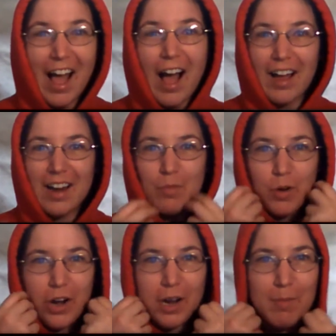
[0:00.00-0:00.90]
I am
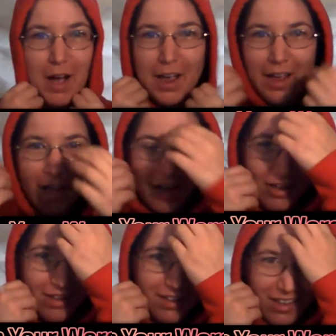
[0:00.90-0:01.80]
wearing
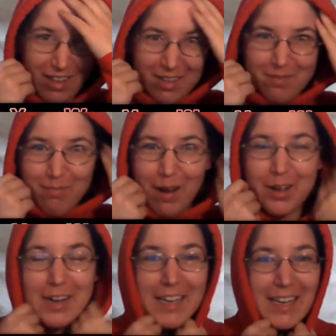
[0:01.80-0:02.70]
my
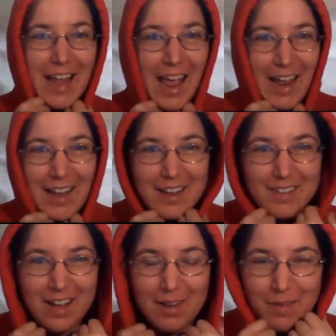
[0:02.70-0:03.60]
hoodie today
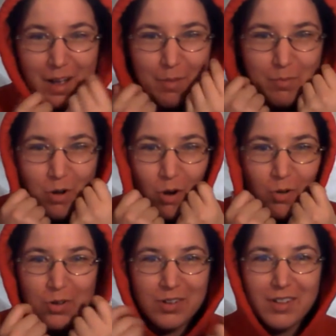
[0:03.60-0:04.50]
because I'm
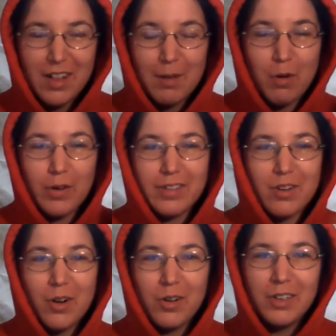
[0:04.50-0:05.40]
cold. I'm always
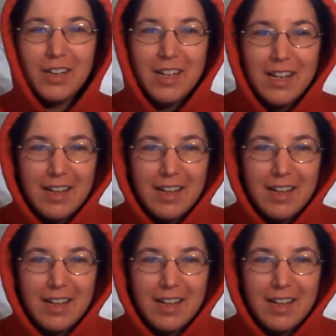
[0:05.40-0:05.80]
cold.